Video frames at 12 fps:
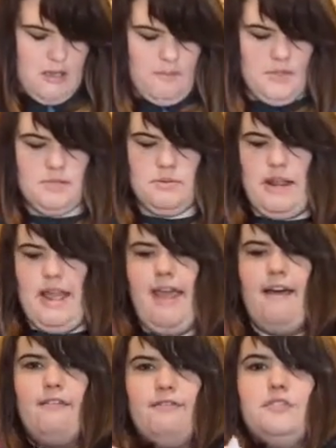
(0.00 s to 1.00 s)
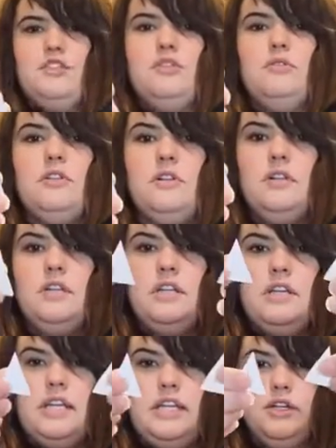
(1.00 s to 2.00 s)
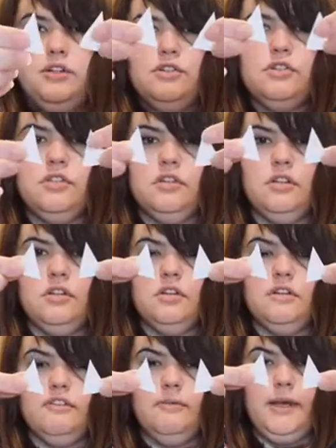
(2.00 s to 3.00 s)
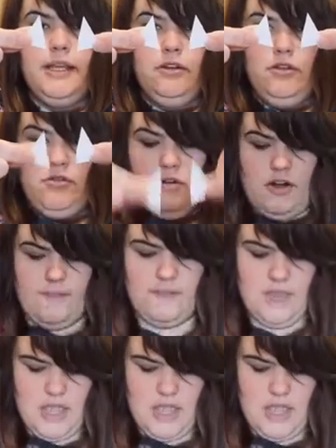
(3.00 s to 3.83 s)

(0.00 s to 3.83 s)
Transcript: This is what I have, 2 little ears for my unicorn.